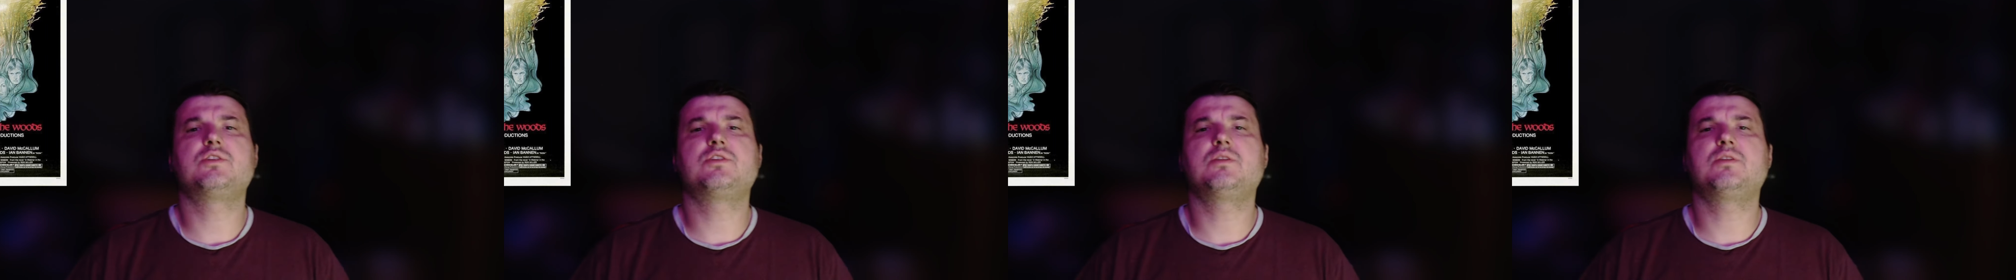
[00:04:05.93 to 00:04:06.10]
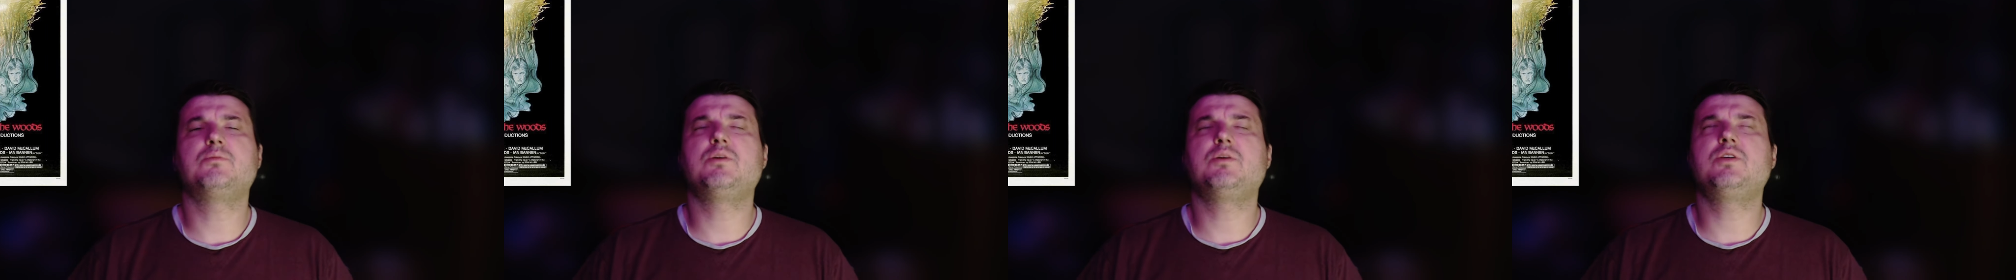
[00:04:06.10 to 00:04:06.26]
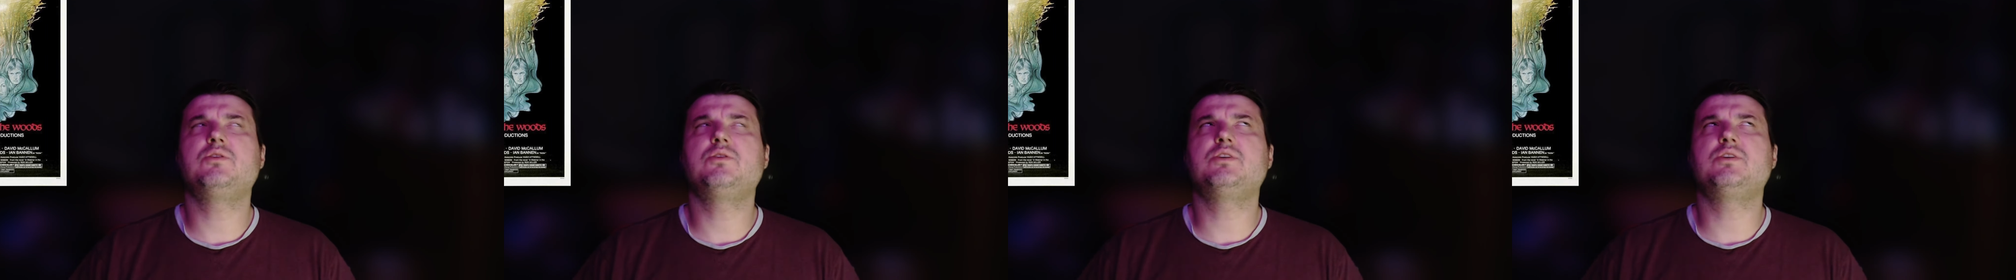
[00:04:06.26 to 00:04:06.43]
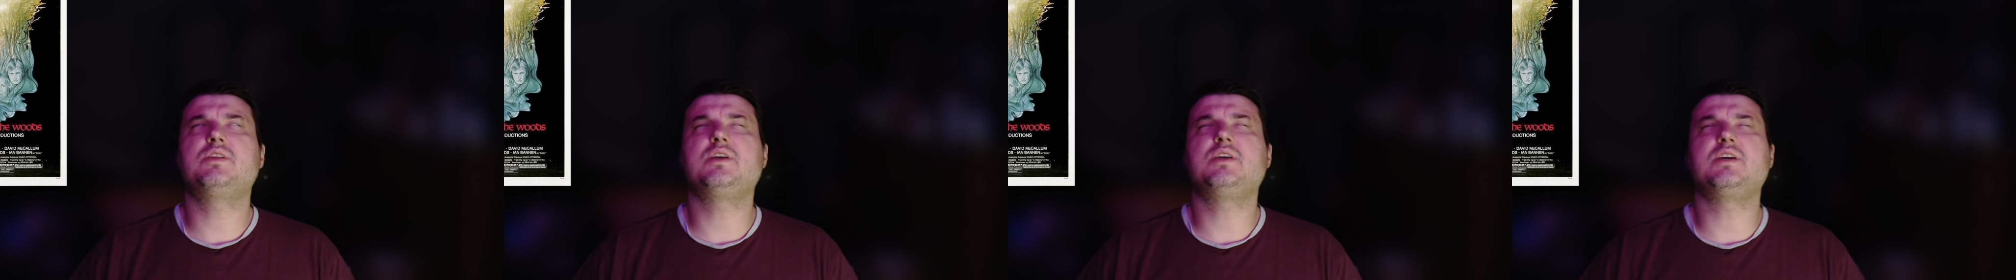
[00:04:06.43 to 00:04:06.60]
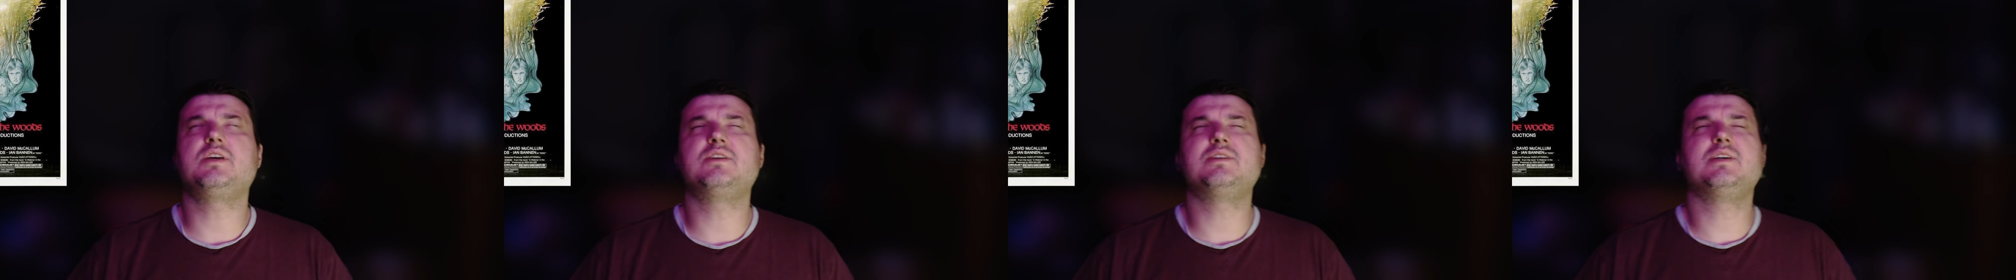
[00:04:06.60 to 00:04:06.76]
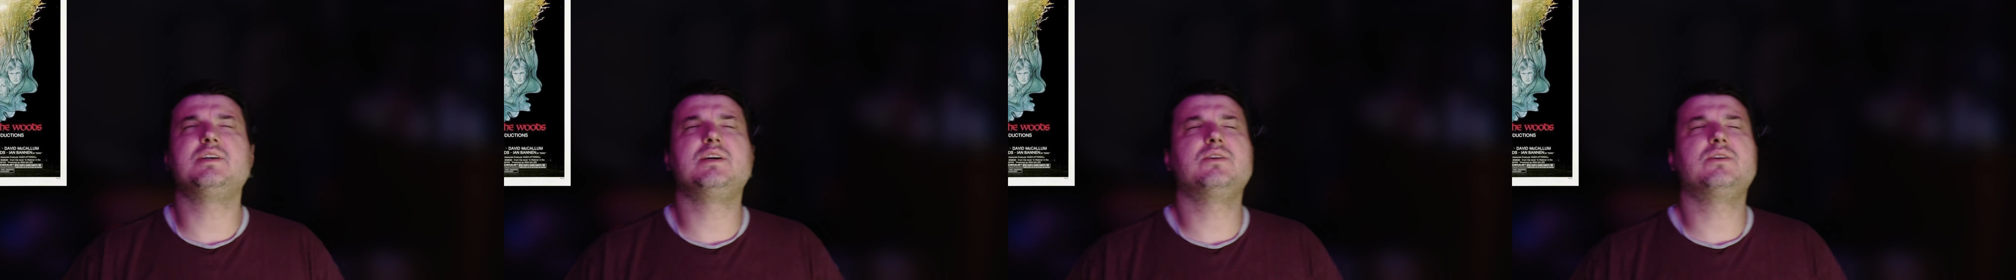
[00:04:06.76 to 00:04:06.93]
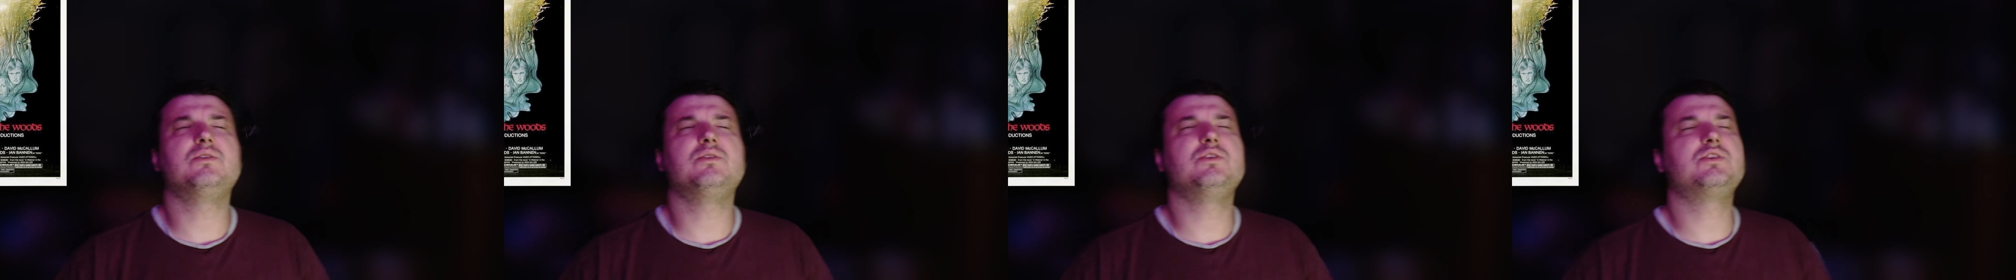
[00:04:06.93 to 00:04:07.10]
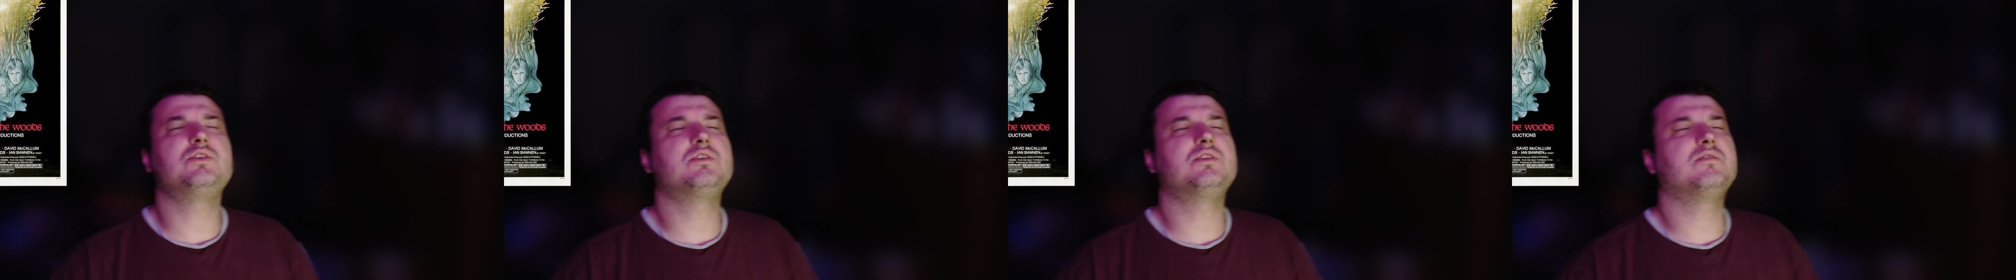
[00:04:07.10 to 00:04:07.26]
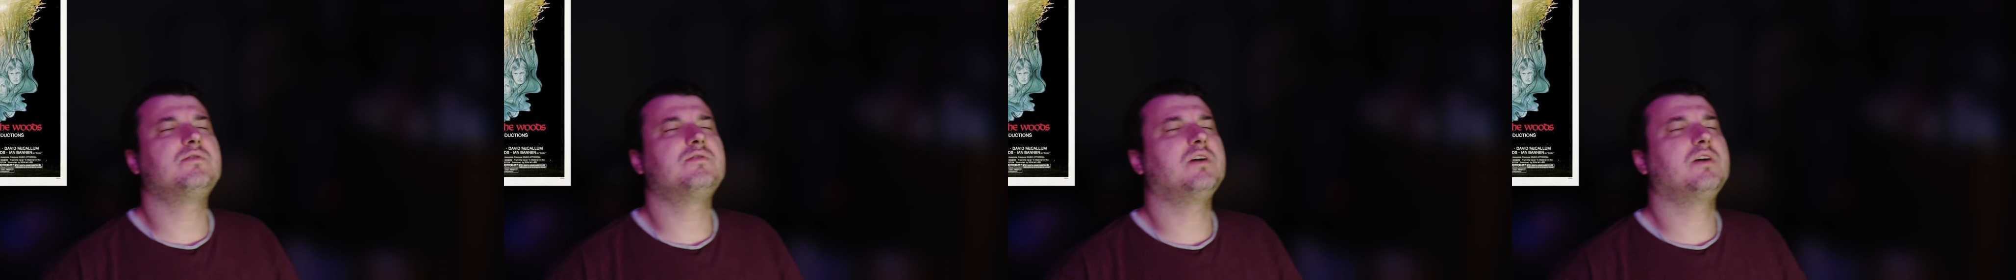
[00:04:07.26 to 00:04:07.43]
The mother, I think, is English.
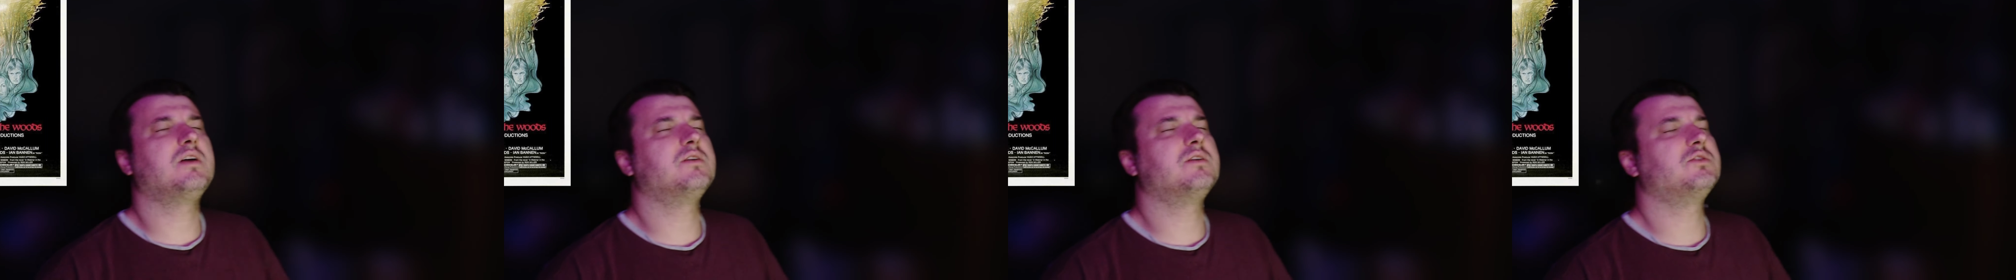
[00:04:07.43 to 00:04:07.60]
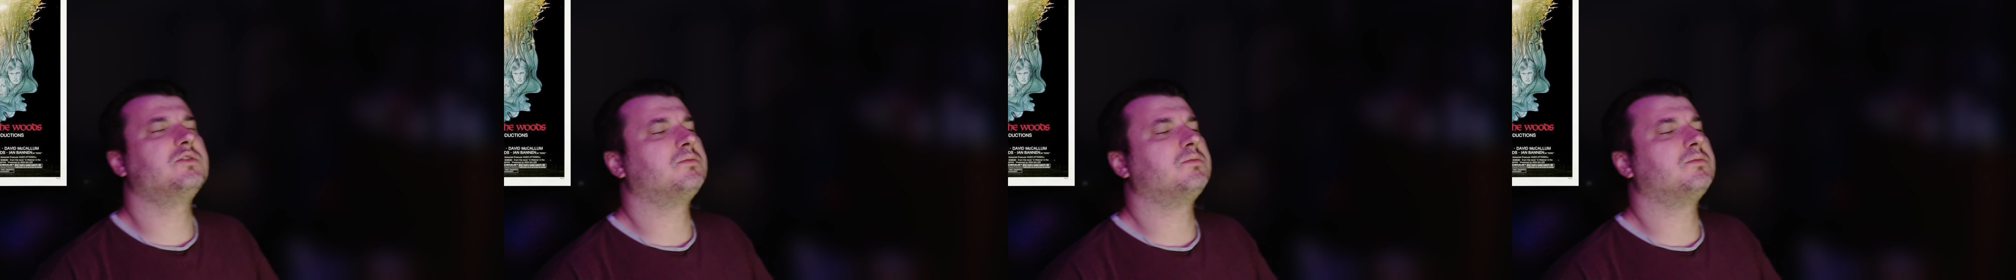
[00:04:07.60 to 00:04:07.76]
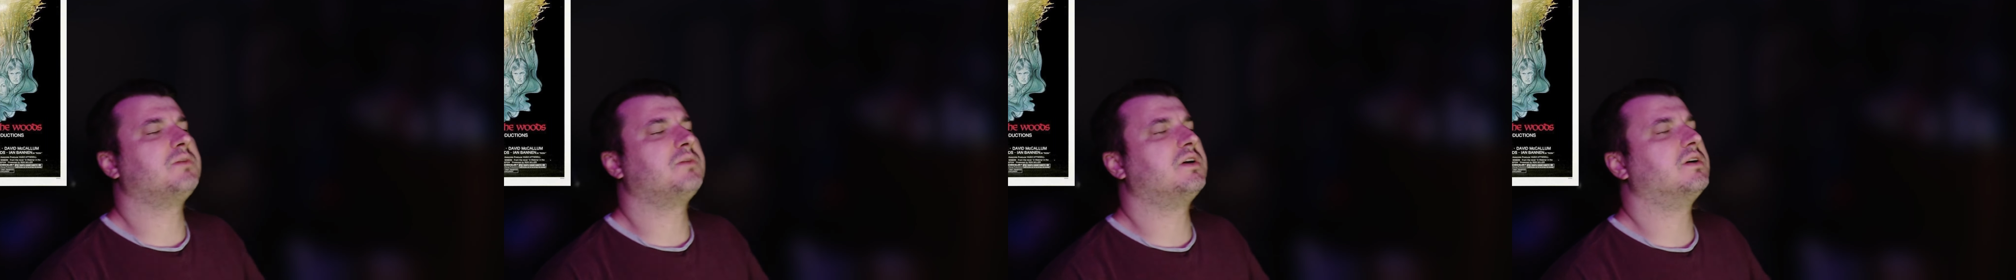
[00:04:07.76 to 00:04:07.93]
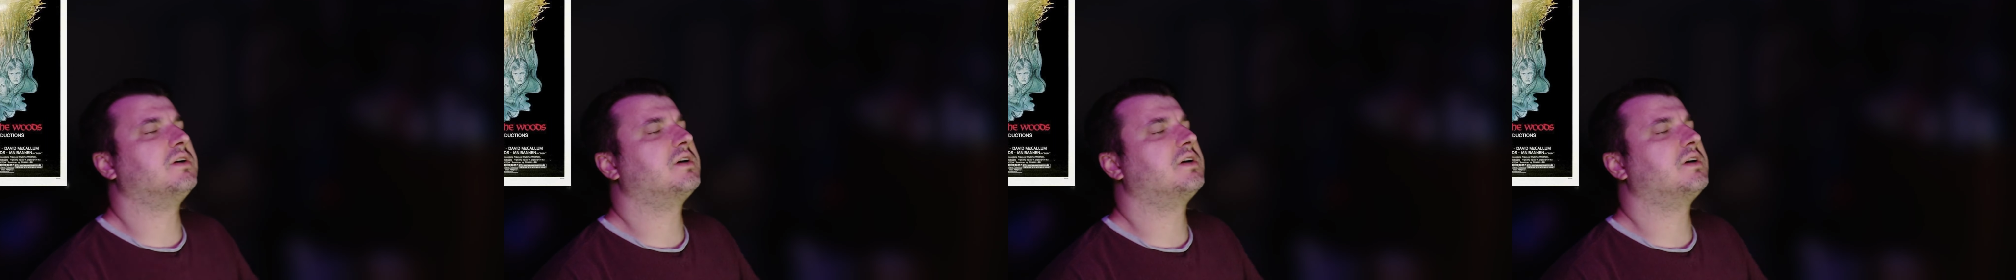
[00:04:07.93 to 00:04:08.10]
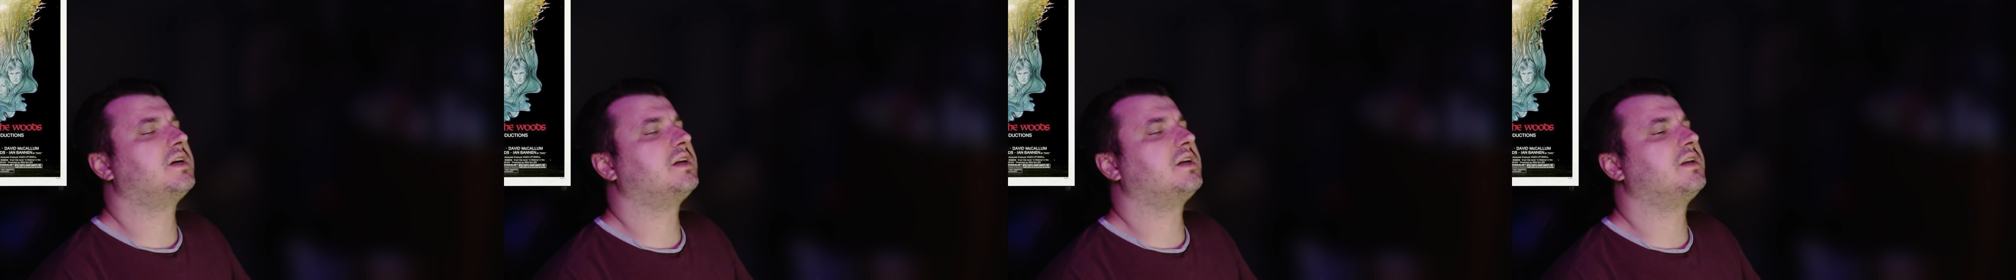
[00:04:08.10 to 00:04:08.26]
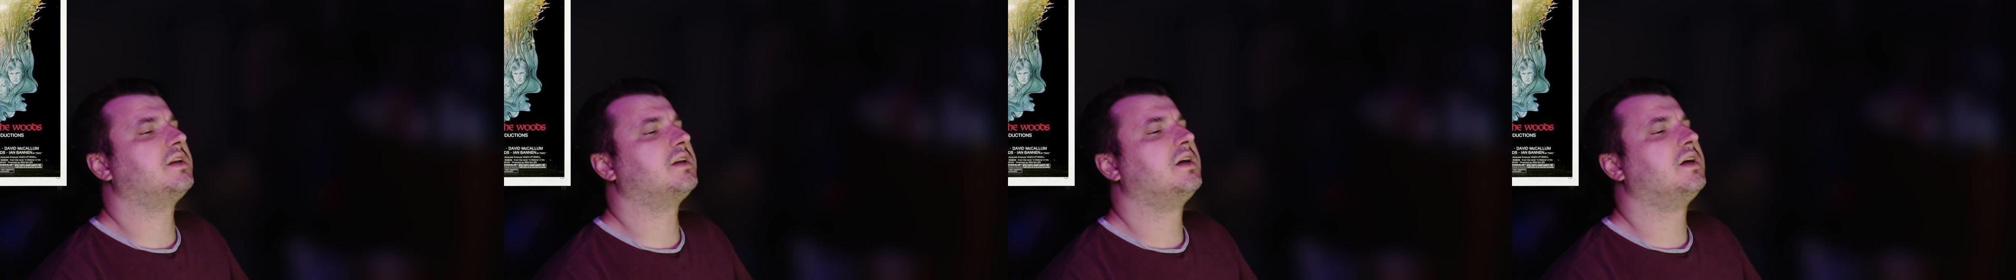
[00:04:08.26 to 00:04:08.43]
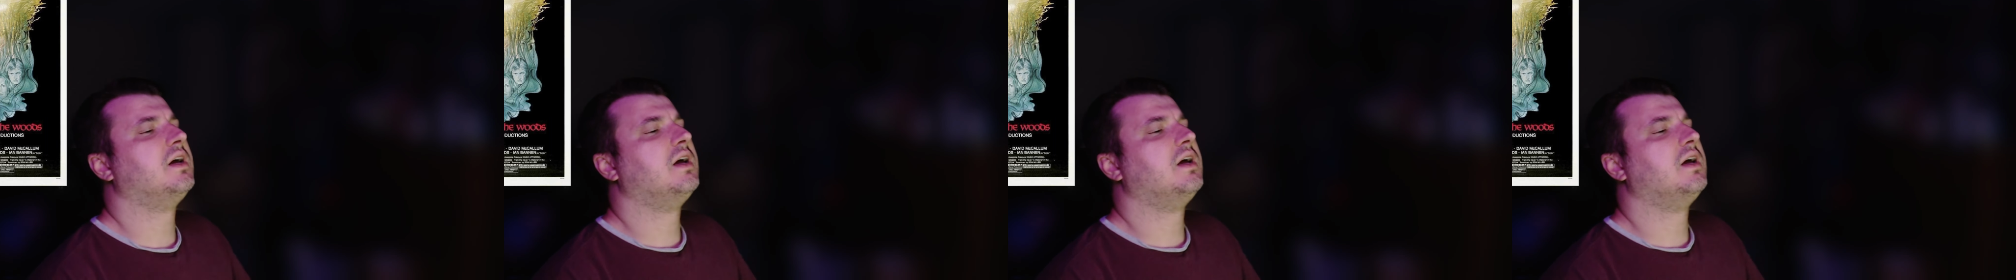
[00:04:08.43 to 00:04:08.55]
The father's American.